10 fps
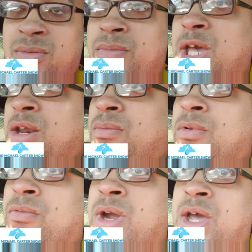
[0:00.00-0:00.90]
meet
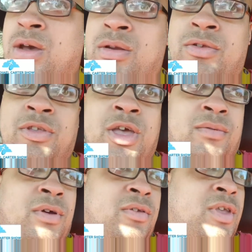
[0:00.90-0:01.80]
them around and
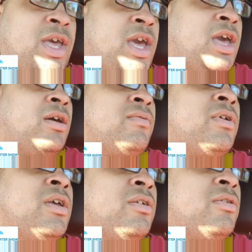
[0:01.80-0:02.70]
stuff, because they have,
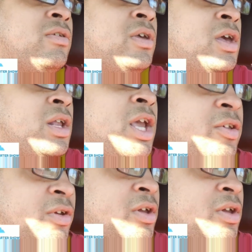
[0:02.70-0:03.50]
it's, these are